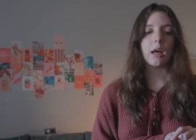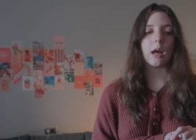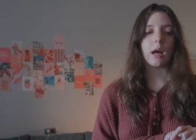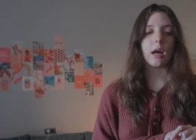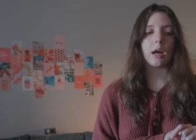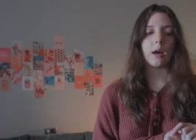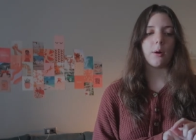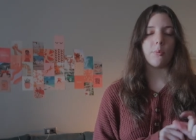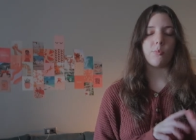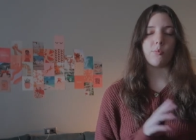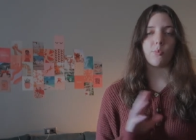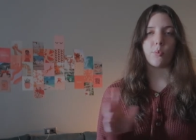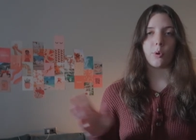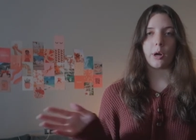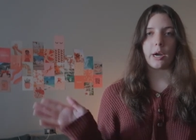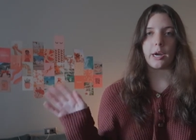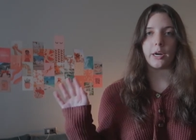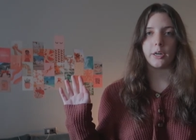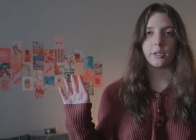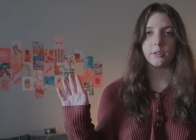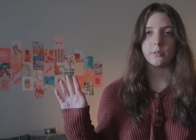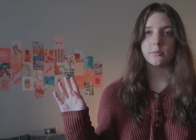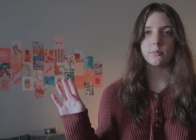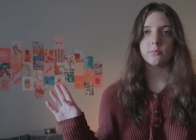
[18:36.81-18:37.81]
um,
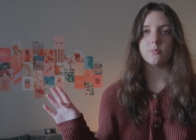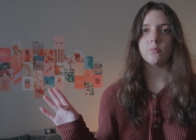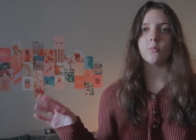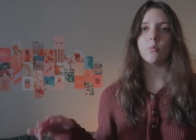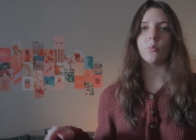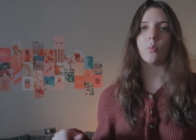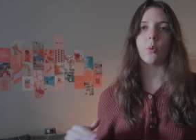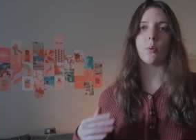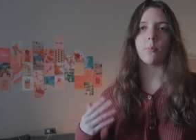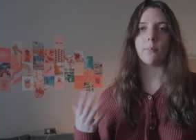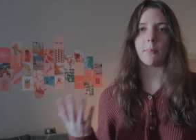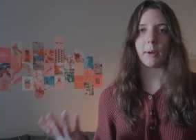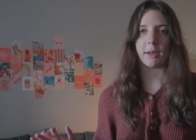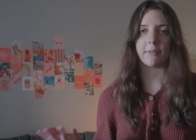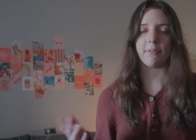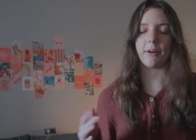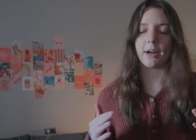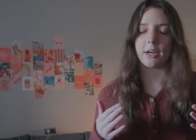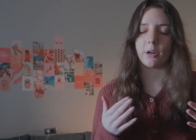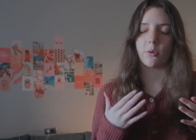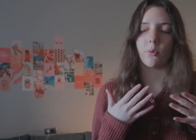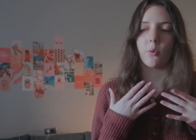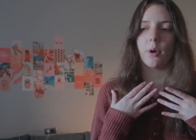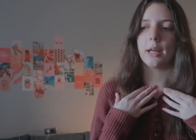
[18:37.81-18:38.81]
where my
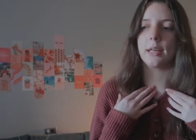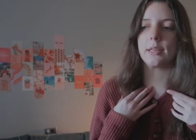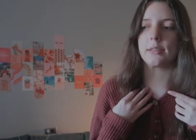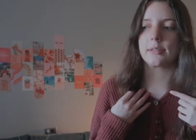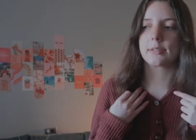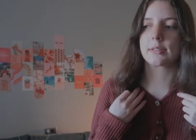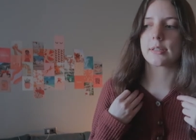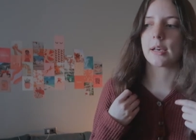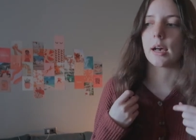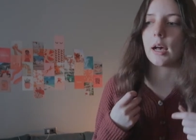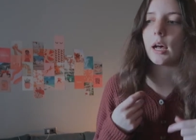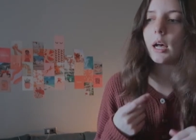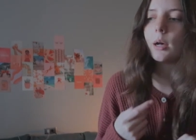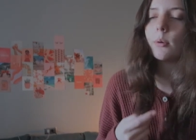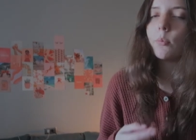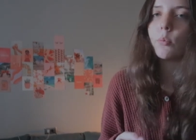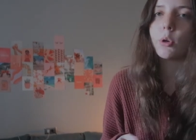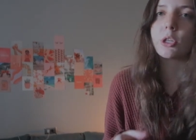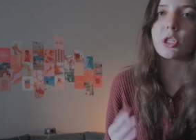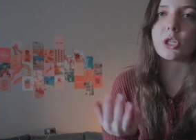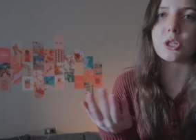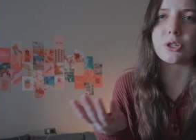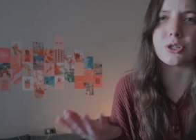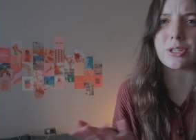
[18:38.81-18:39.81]
final was um,
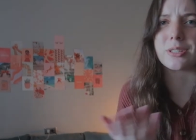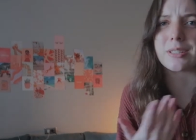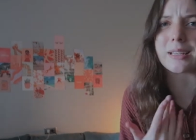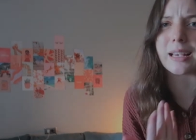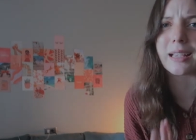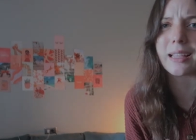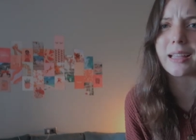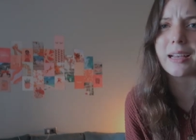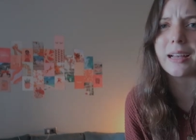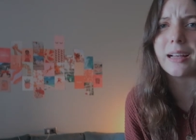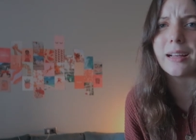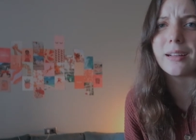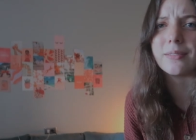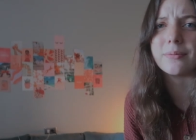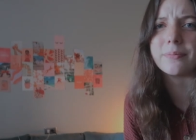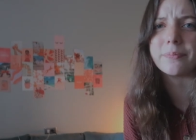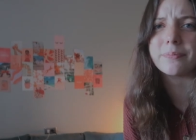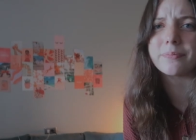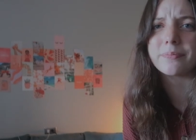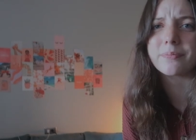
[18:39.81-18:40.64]
which is just like a,